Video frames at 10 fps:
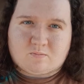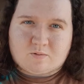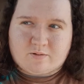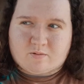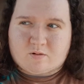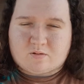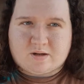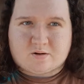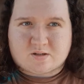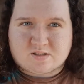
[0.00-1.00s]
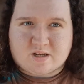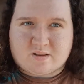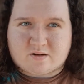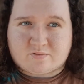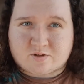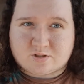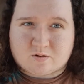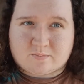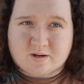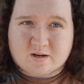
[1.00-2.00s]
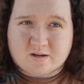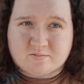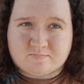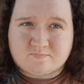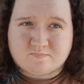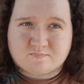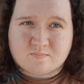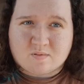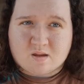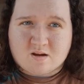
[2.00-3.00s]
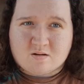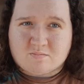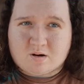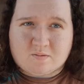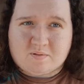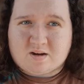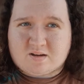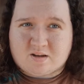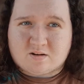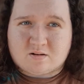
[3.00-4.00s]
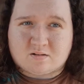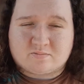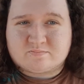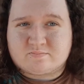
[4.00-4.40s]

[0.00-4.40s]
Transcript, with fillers: we were only going to stay there for a short period, probably about a year,